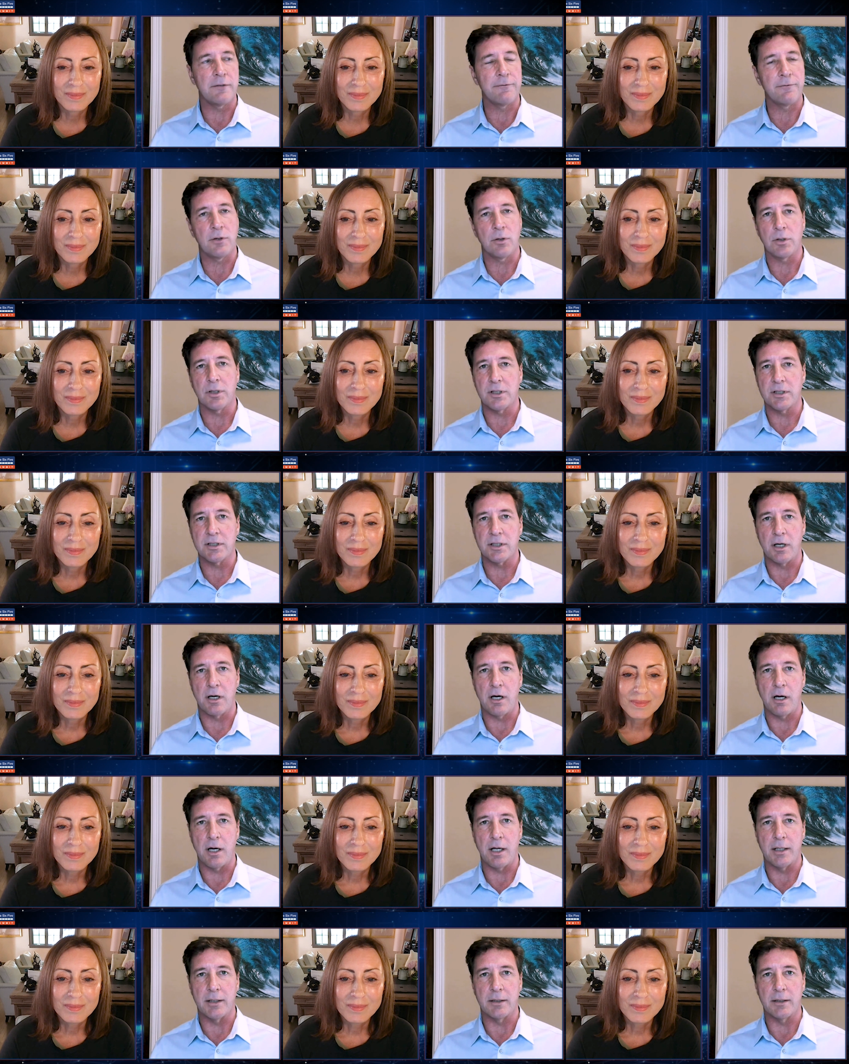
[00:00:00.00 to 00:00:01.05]
Speaker 1: focused
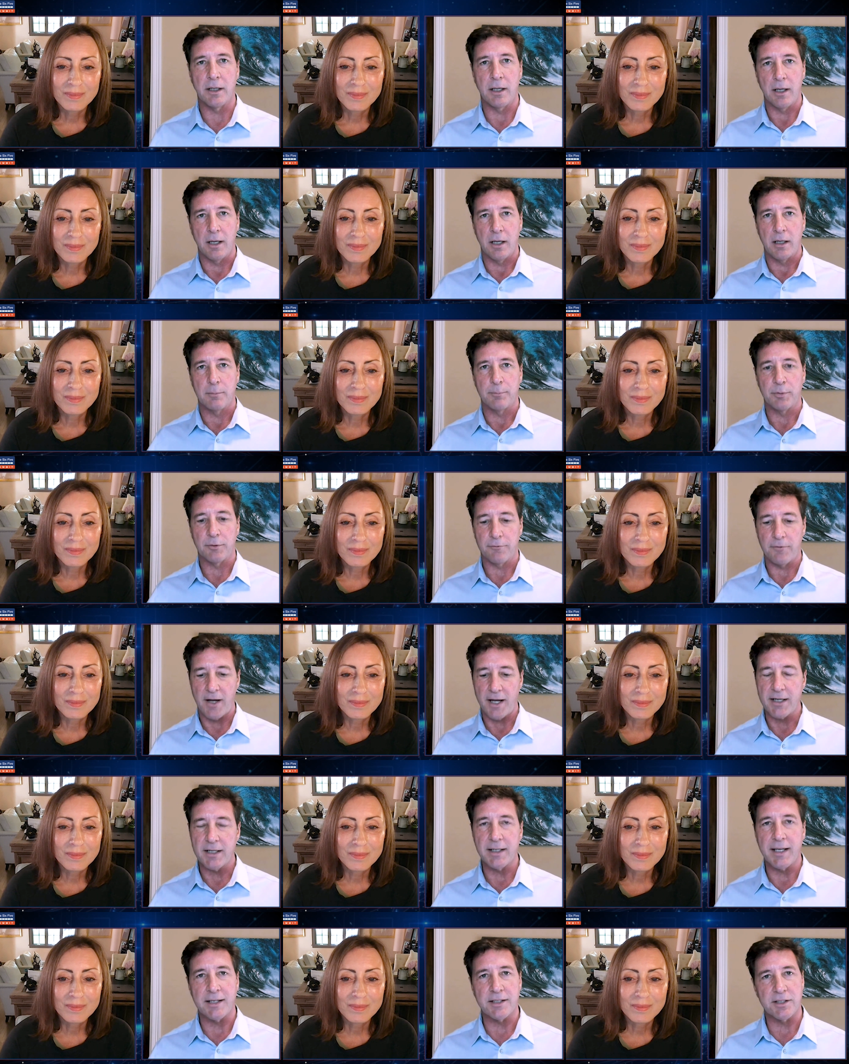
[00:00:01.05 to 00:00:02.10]
on
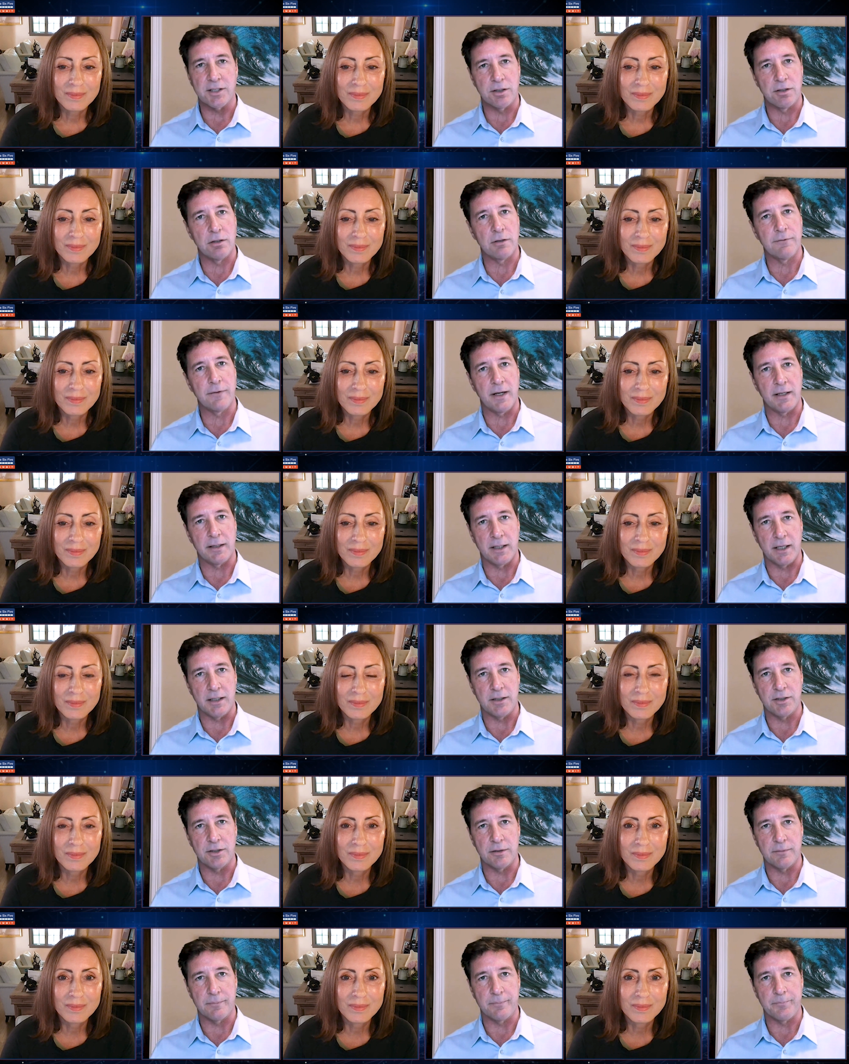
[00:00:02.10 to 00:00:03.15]
providing that secure
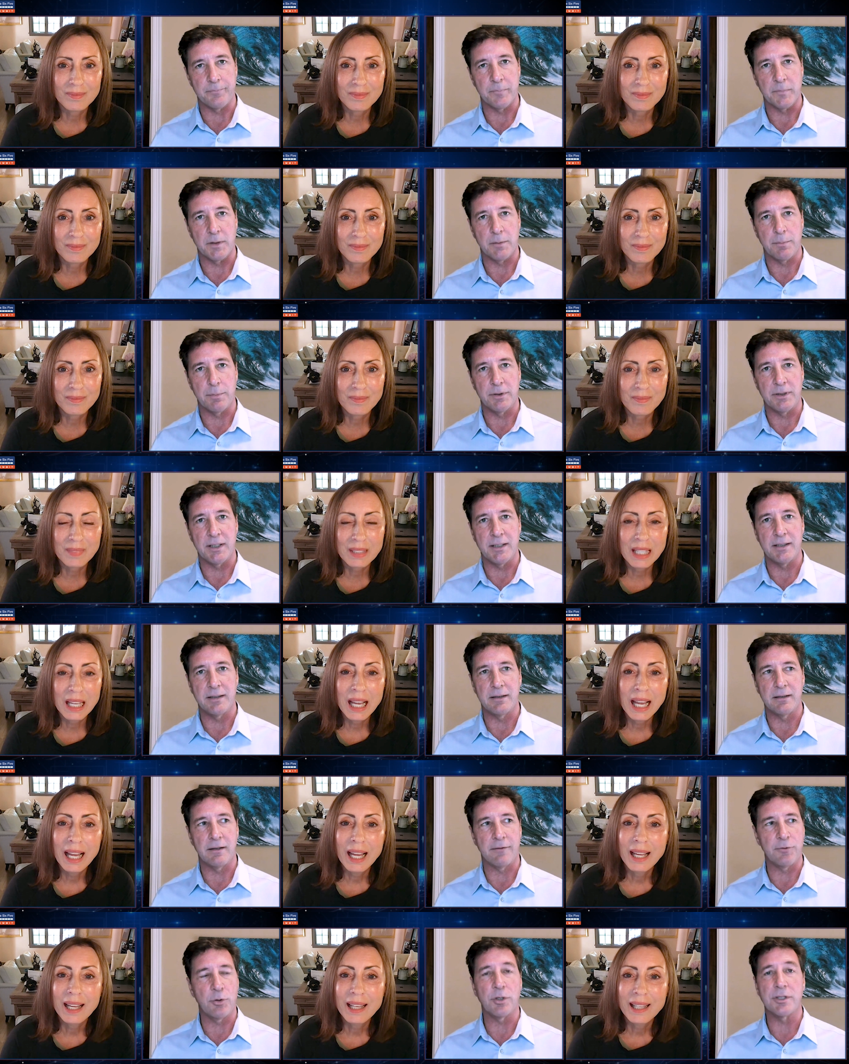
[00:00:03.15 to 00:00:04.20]
foundation. But then,
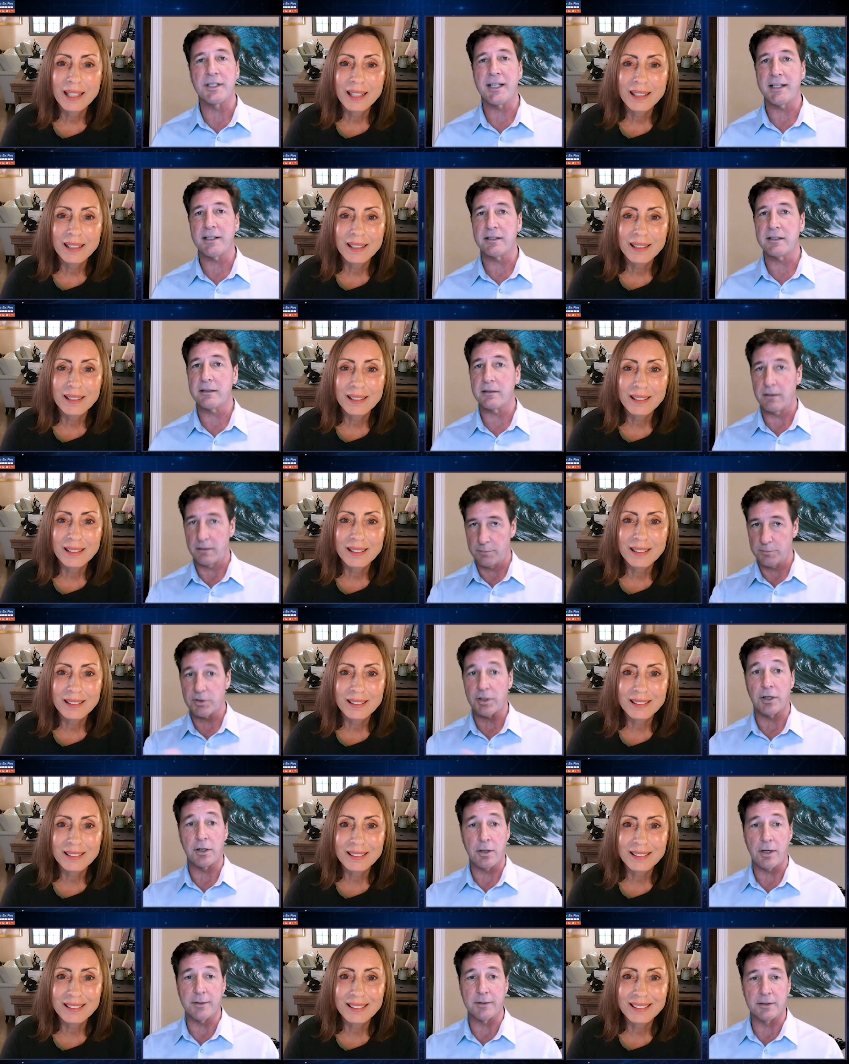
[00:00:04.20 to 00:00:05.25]
of course, that's, I'm
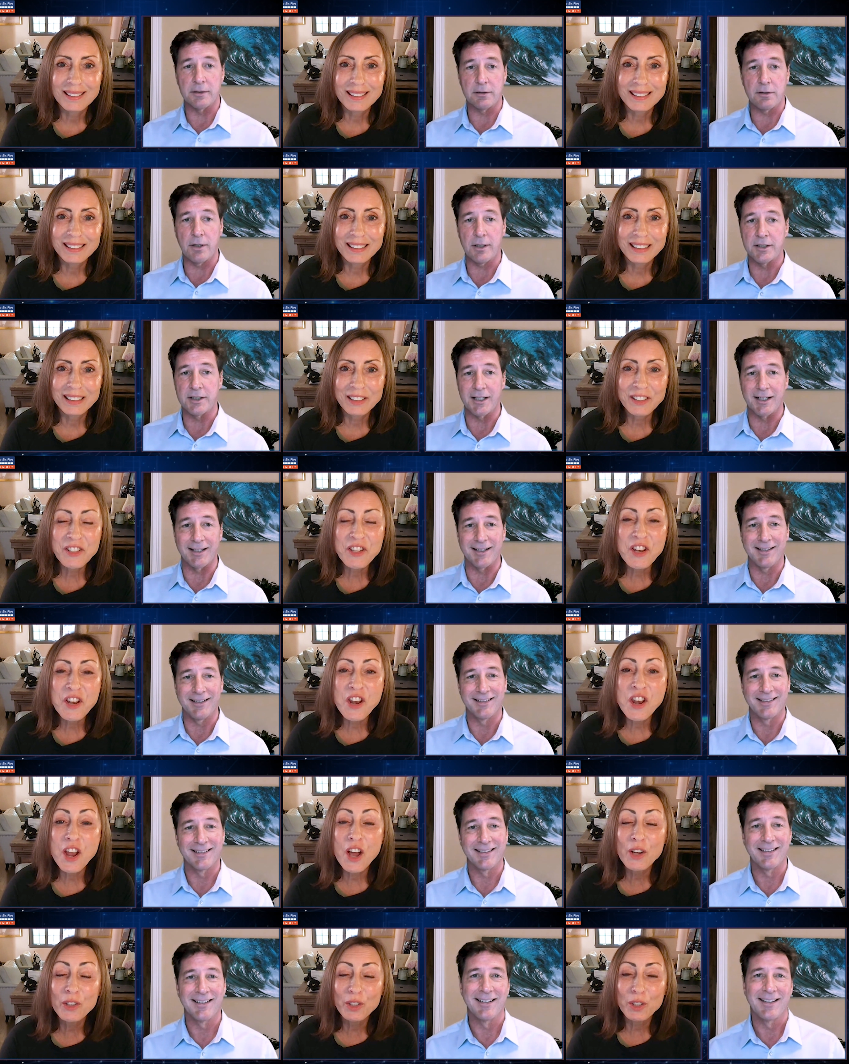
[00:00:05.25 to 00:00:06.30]
sorry, go ahead, go ahead, Shelly.
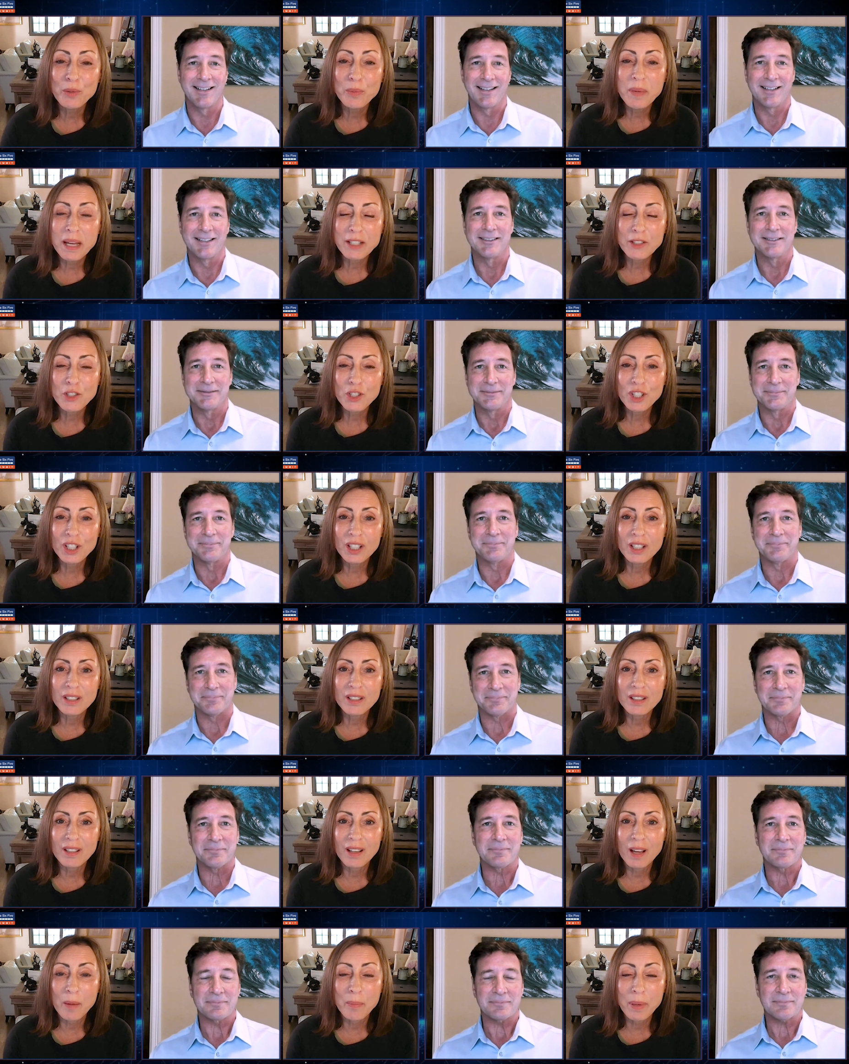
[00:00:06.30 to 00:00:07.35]
Speaker 2: No, you
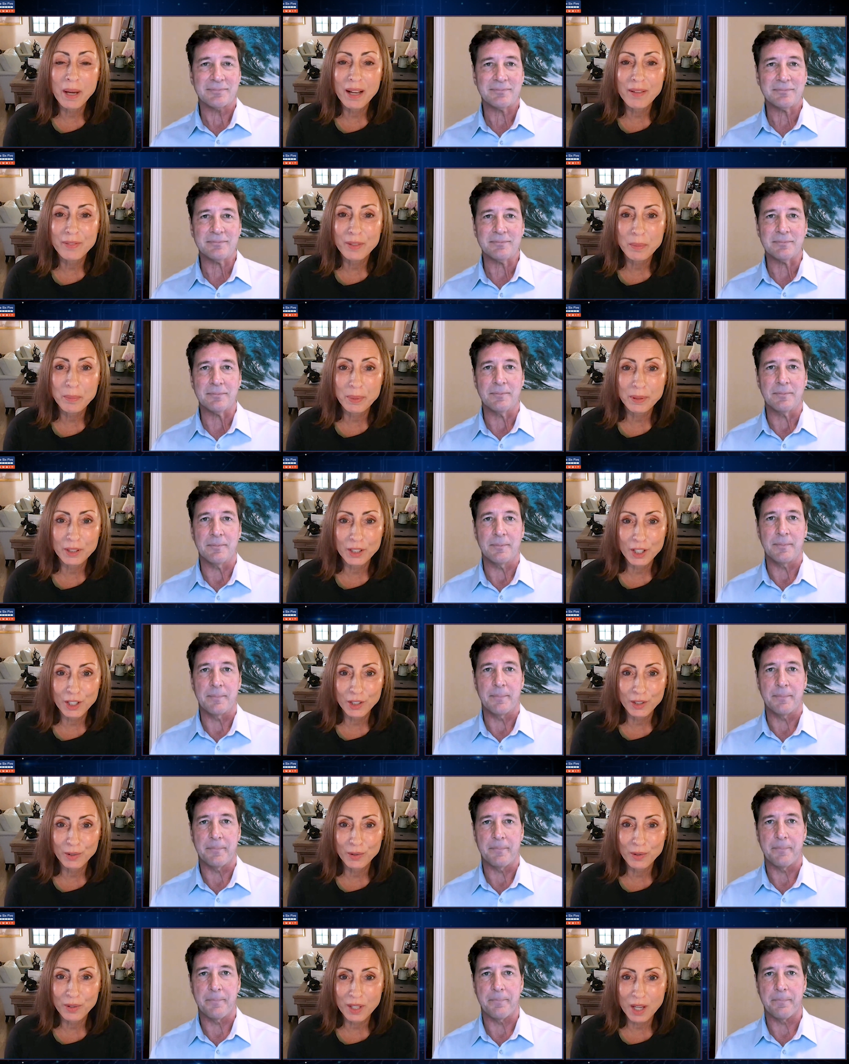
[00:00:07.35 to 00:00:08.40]
mentioned above and
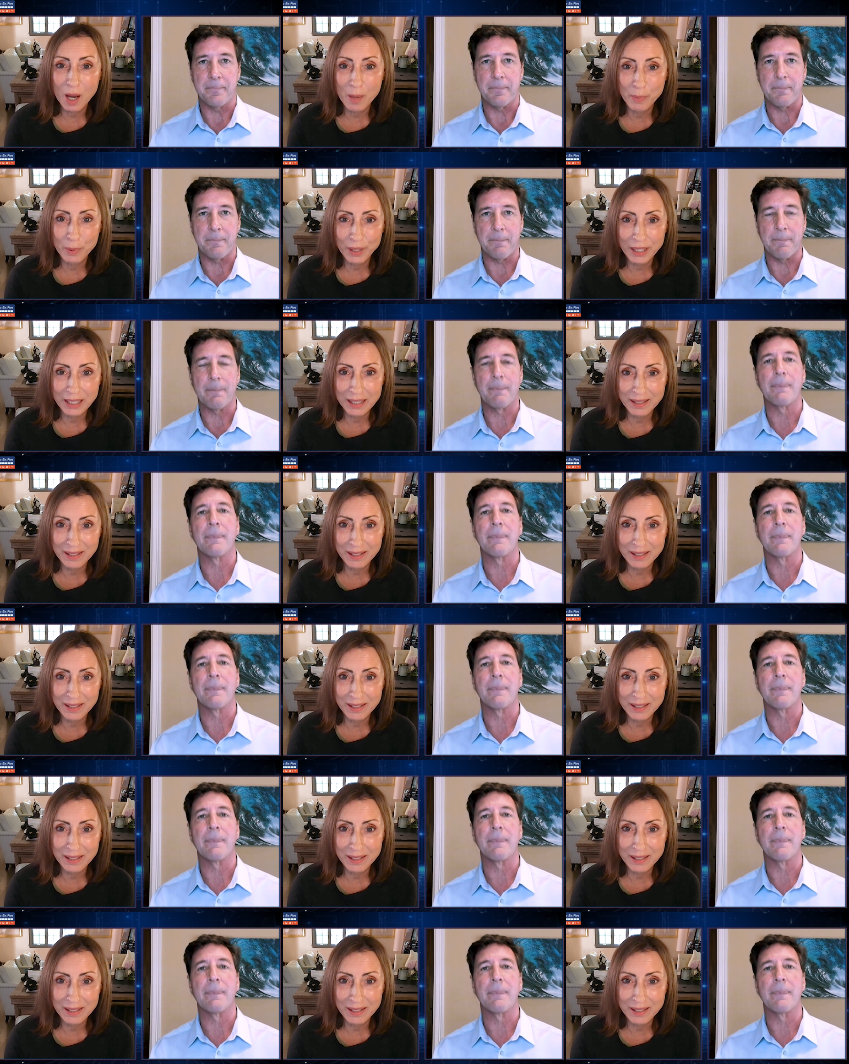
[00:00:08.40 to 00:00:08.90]
below the operating